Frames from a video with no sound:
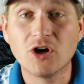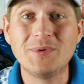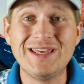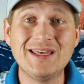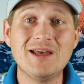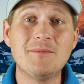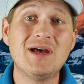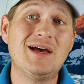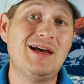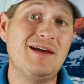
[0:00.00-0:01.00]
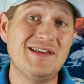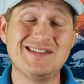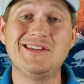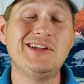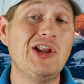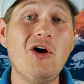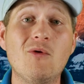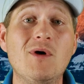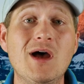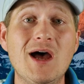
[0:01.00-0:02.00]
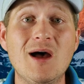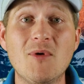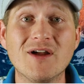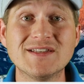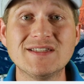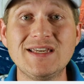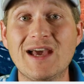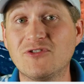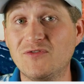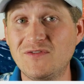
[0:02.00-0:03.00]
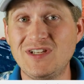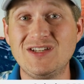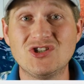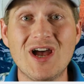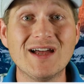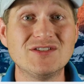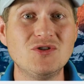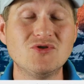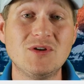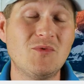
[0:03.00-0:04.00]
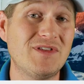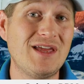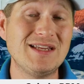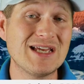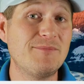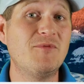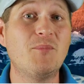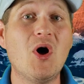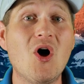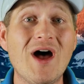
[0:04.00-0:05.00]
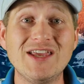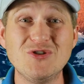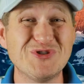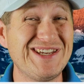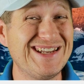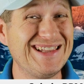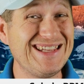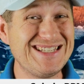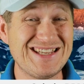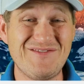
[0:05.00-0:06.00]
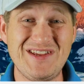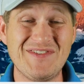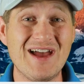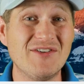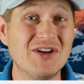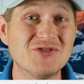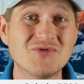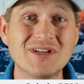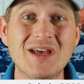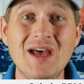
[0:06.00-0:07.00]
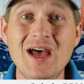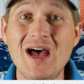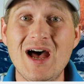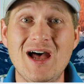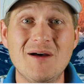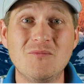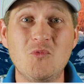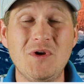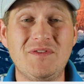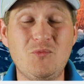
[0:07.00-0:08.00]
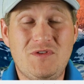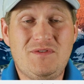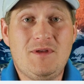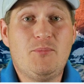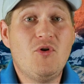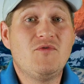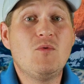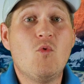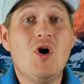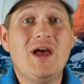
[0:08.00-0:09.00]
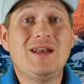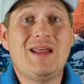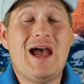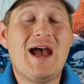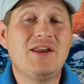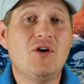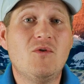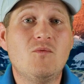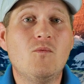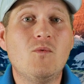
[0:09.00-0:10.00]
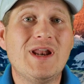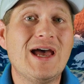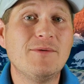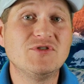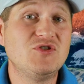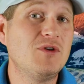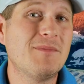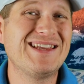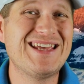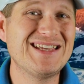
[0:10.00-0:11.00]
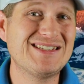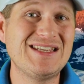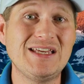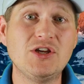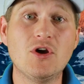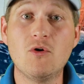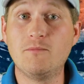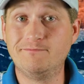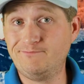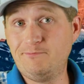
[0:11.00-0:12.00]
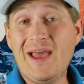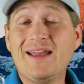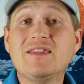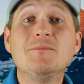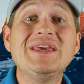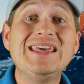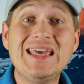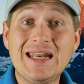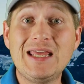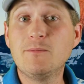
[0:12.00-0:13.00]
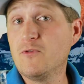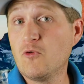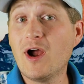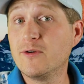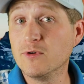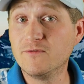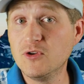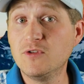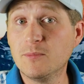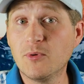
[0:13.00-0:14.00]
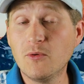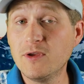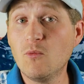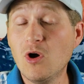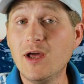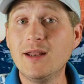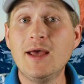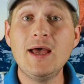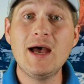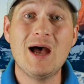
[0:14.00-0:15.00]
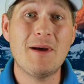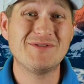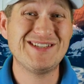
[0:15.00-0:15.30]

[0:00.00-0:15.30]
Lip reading: RPM. That's a little low. Honestly, after 15 shots, usually with any type of ball, I usually get at least 7,500. With a Pro V1, I know when I was doing my testing, you know, back at the beginning, before I had reviewed the Pro V1, I